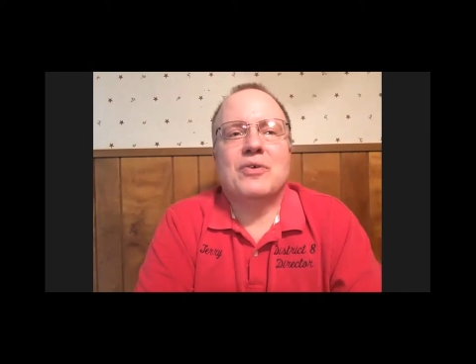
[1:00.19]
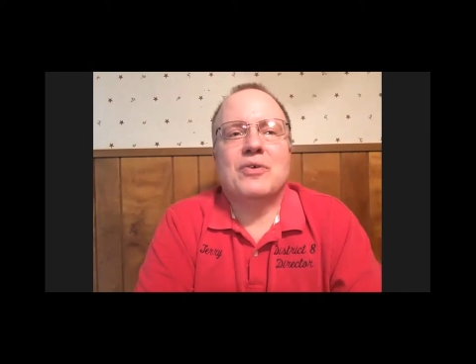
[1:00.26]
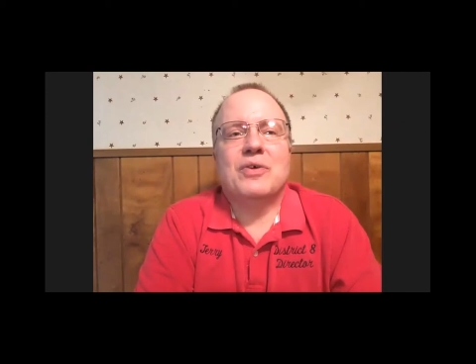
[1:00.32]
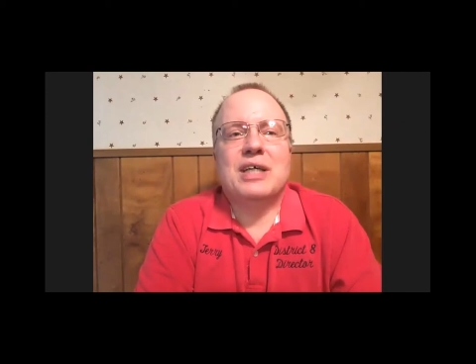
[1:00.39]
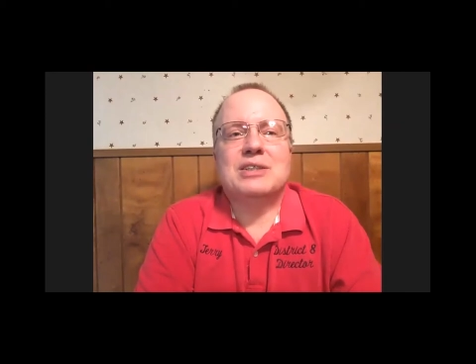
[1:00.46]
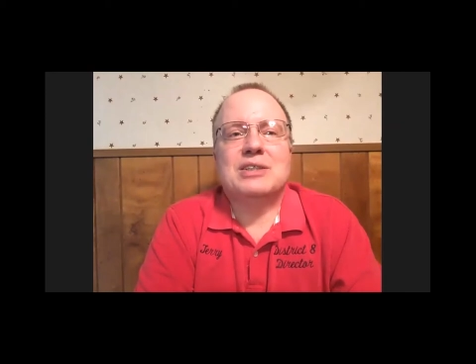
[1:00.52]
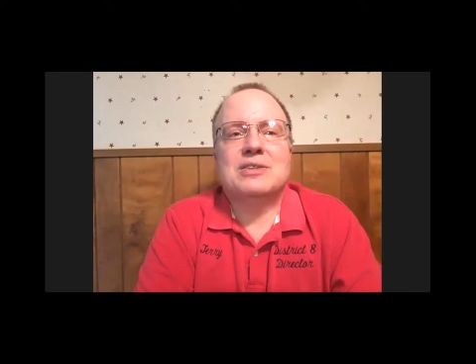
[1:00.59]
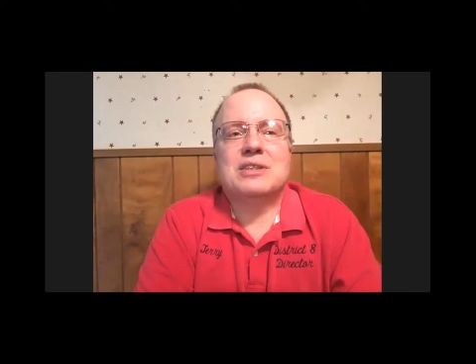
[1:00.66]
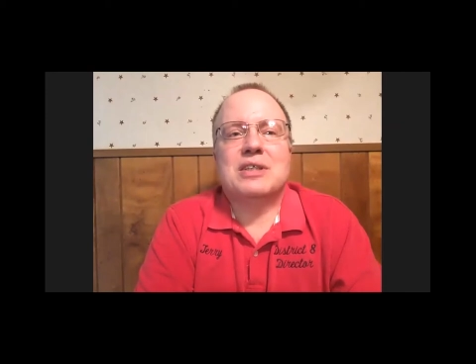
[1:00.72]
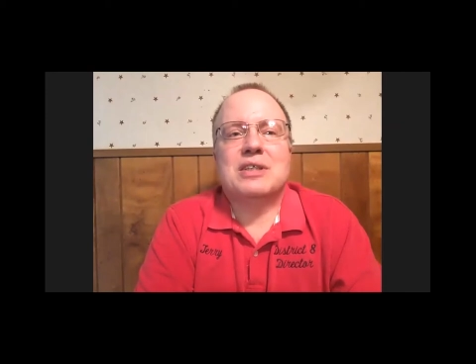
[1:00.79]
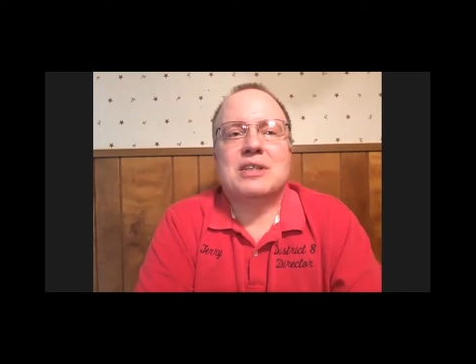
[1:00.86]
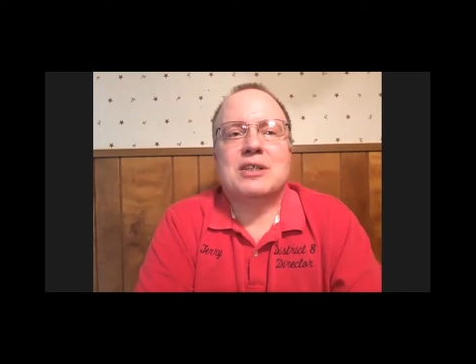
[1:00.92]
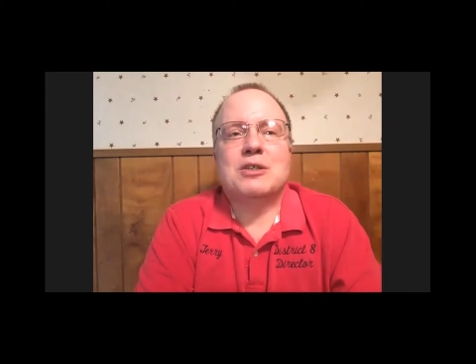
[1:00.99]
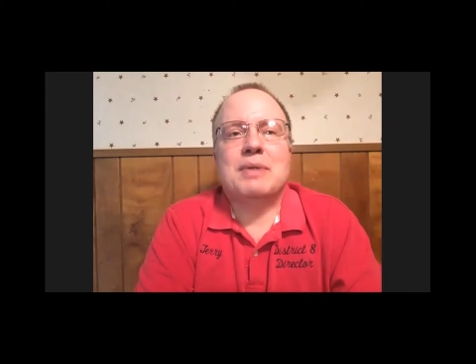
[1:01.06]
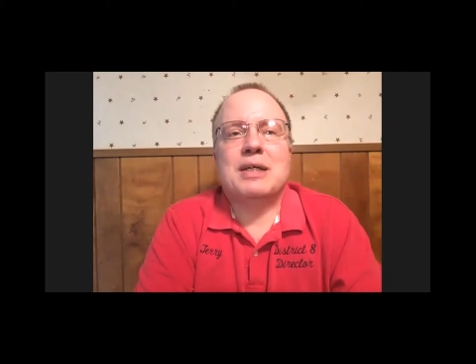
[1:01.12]
and he's going to talk
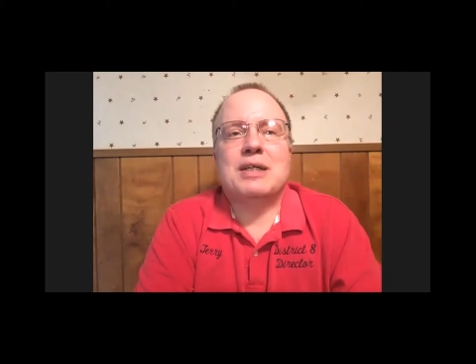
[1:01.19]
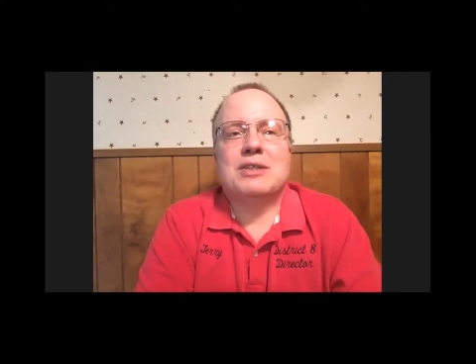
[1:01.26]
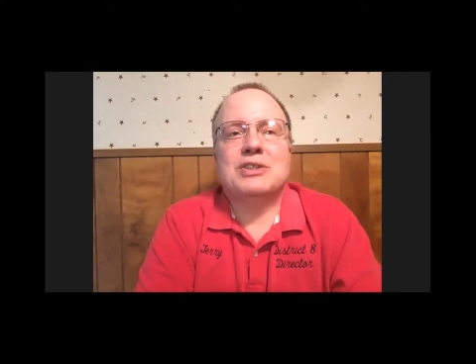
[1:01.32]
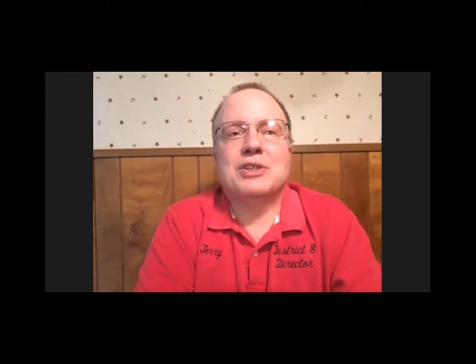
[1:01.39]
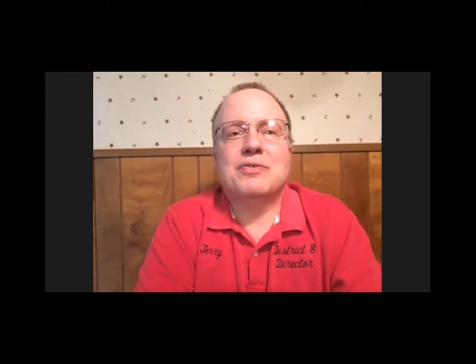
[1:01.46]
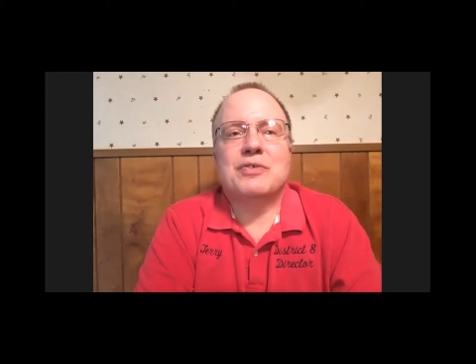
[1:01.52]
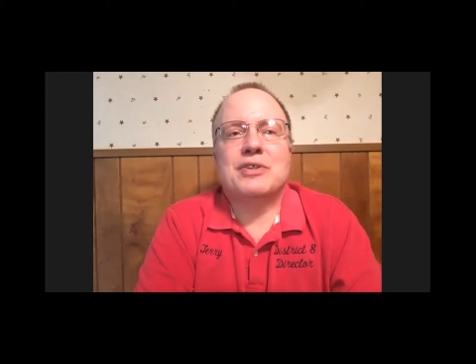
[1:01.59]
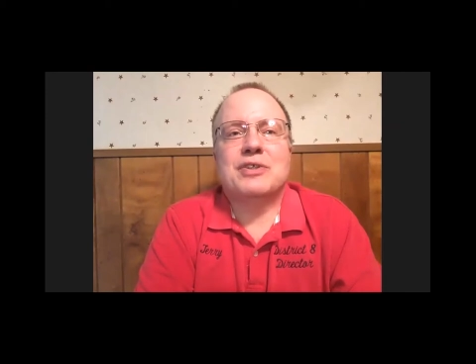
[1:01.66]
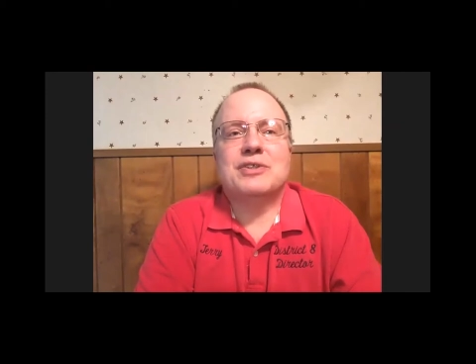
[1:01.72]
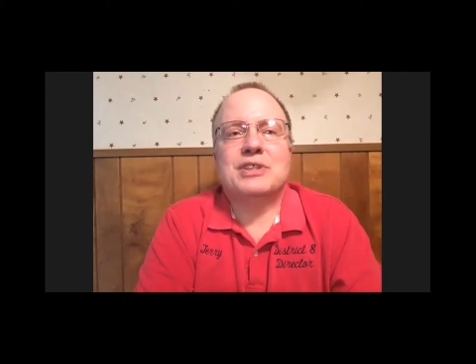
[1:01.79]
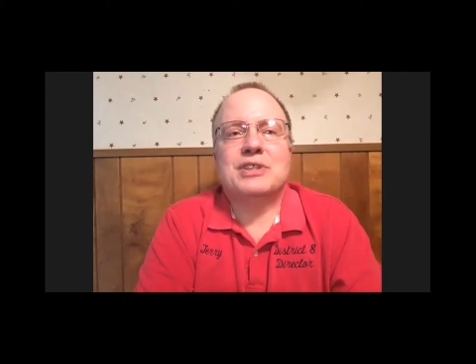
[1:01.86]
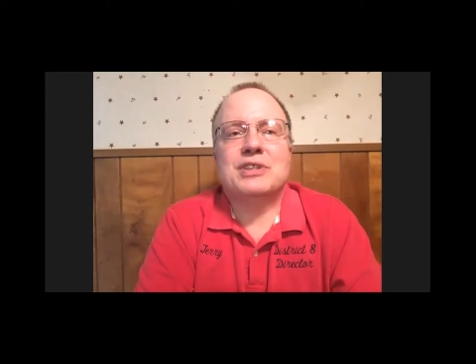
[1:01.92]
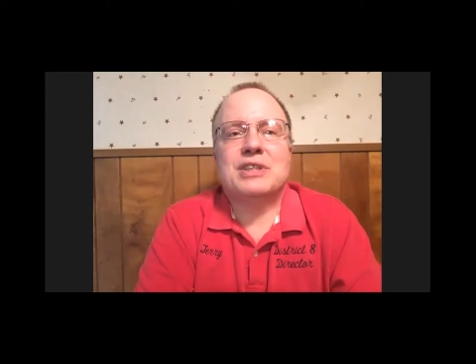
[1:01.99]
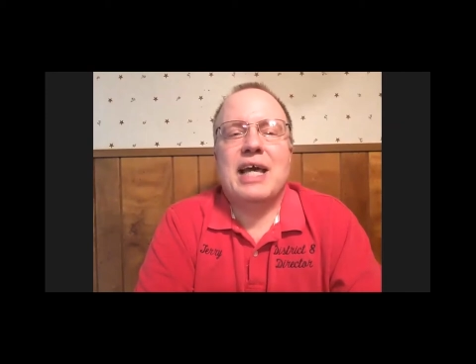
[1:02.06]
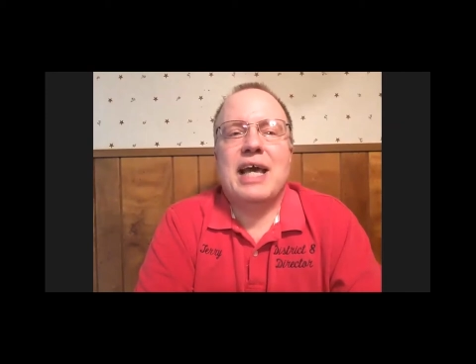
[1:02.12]
about
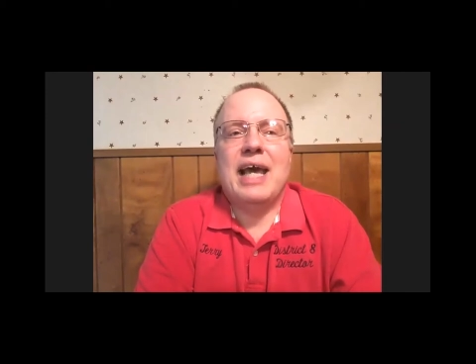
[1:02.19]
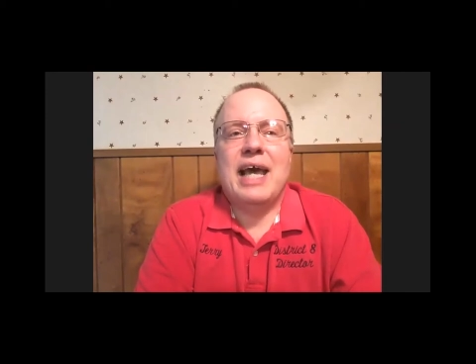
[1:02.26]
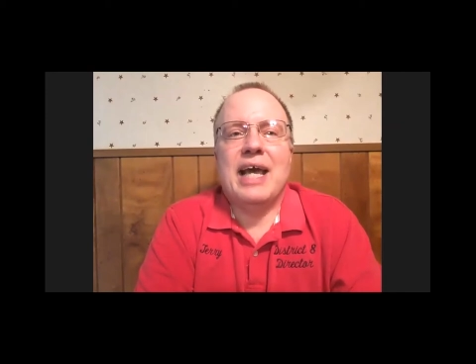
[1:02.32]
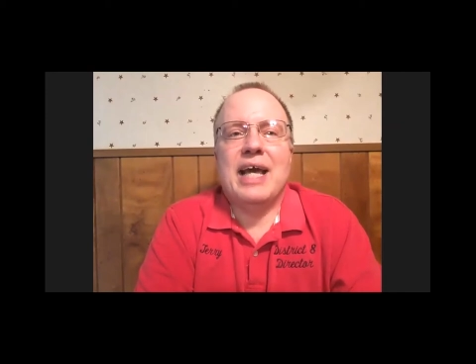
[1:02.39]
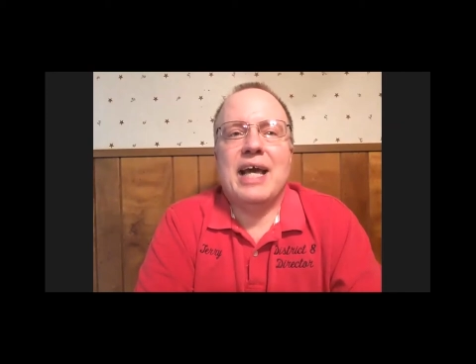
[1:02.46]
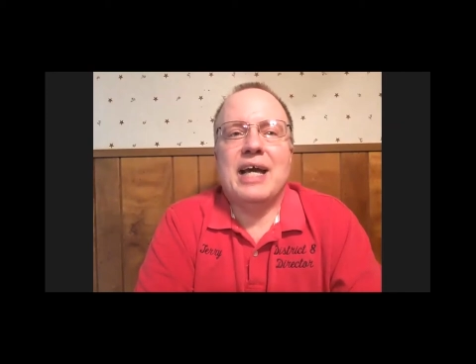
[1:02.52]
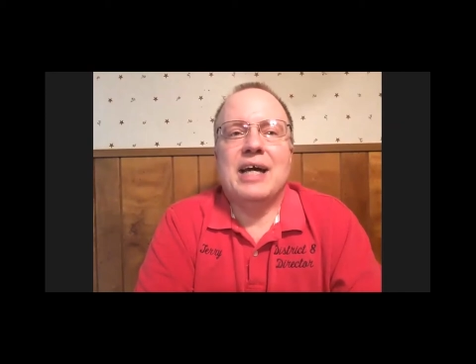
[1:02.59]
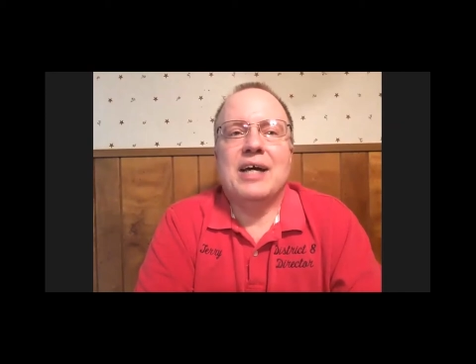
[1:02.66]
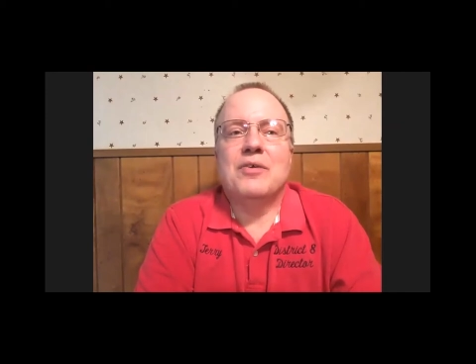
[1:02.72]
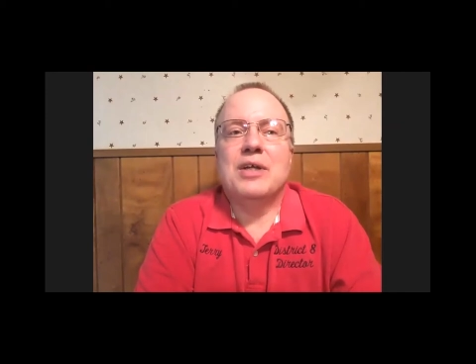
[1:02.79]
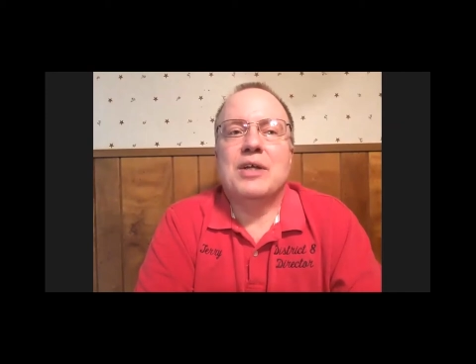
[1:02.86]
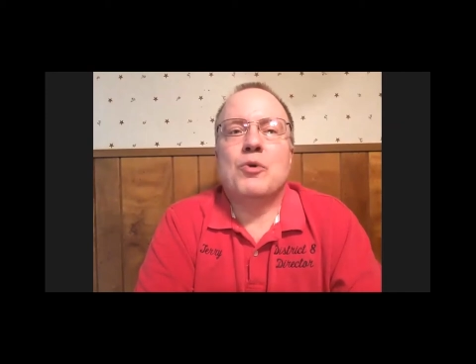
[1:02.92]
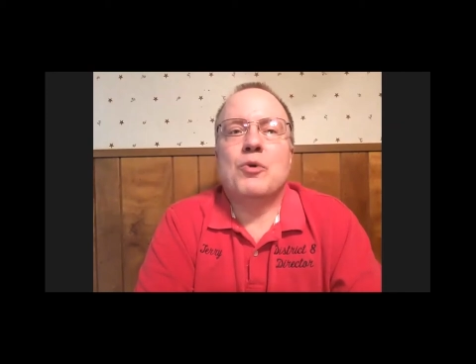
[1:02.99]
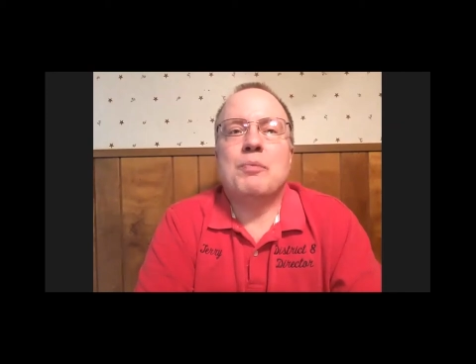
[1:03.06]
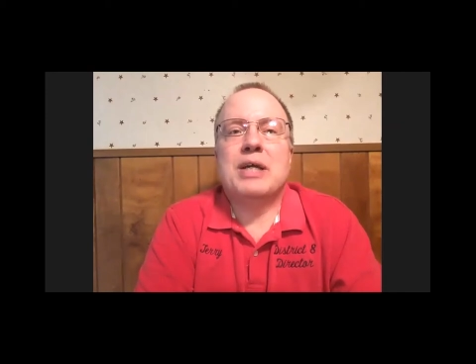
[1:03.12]
silvers and
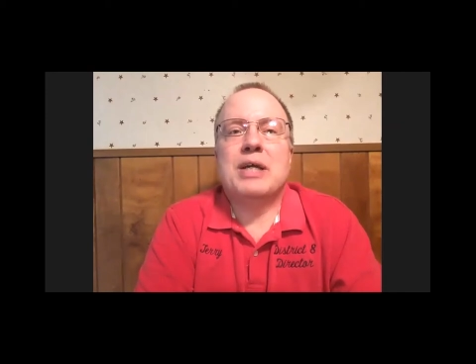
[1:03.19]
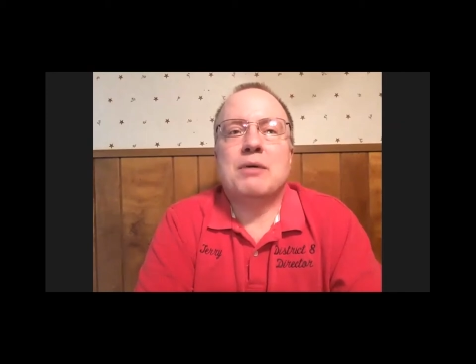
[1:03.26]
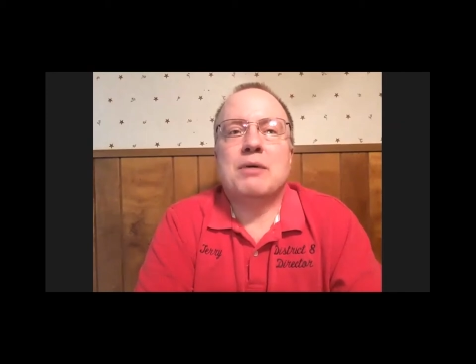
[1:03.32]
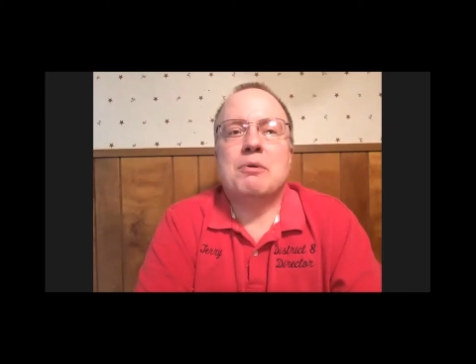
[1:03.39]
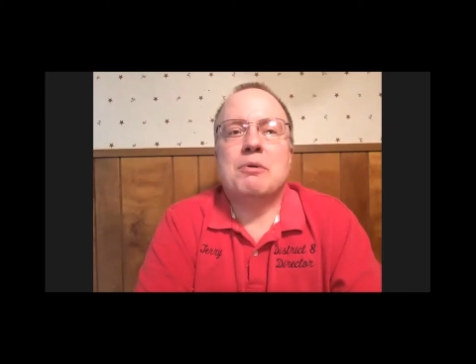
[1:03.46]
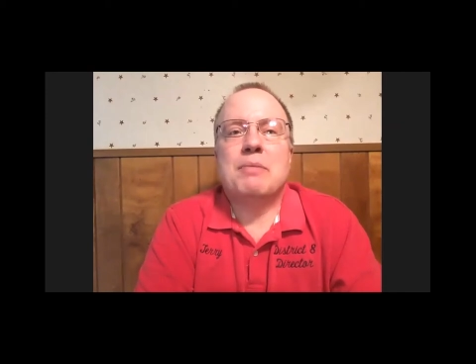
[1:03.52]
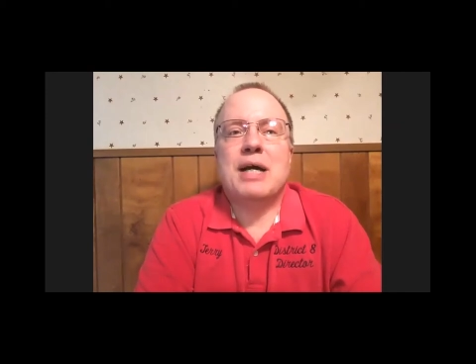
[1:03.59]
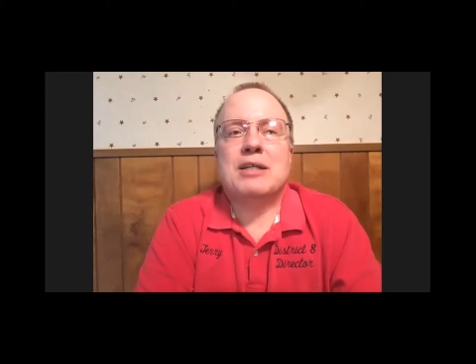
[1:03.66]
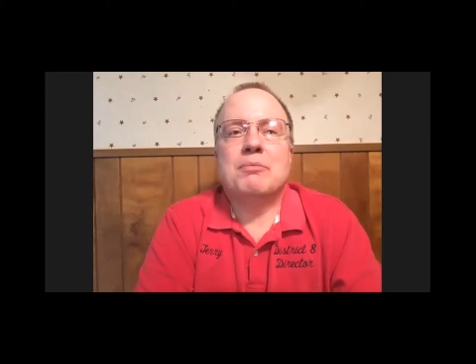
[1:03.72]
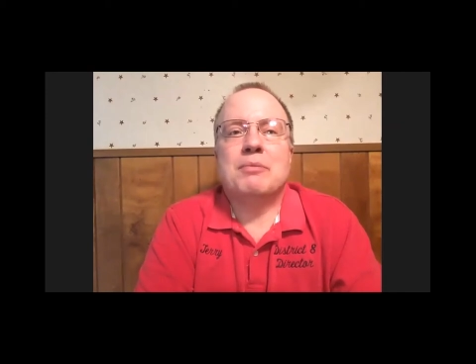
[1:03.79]
then we'll be coming back to